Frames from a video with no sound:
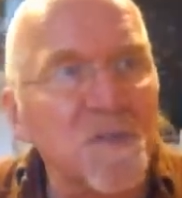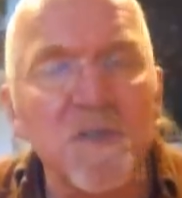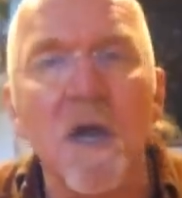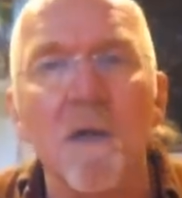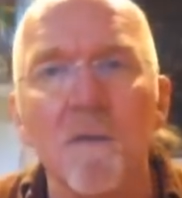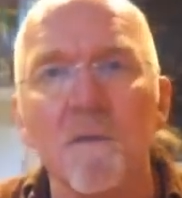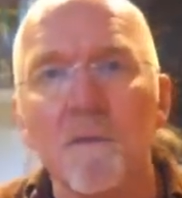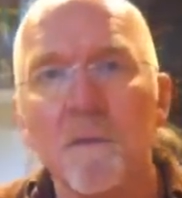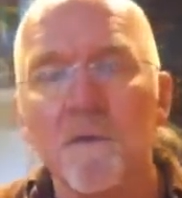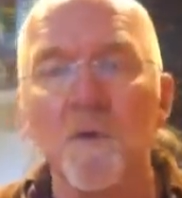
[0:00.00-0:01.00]
Sun,
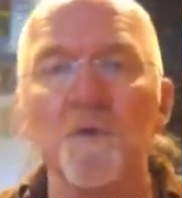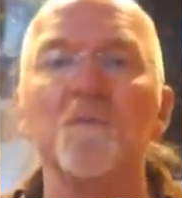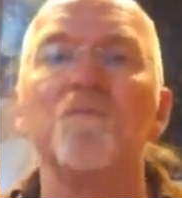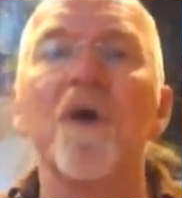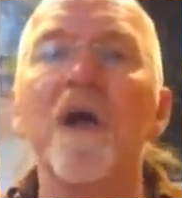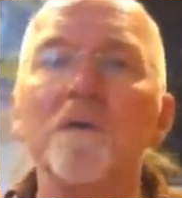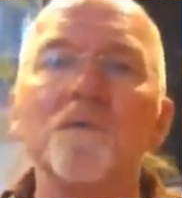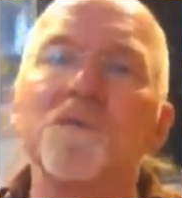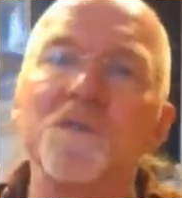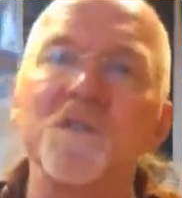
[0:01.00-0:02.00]
Gordon
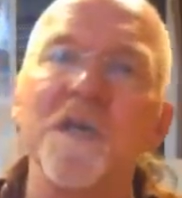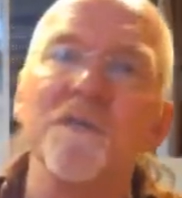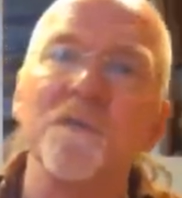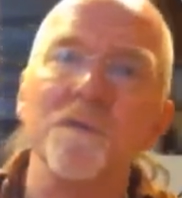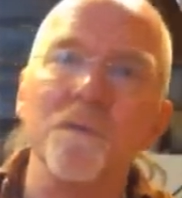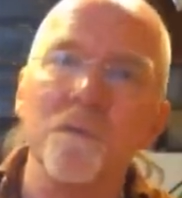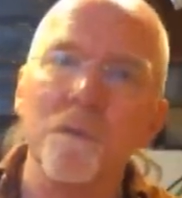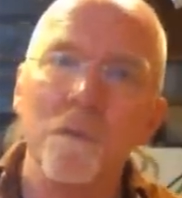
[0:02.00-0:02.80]
Brown's ascendant,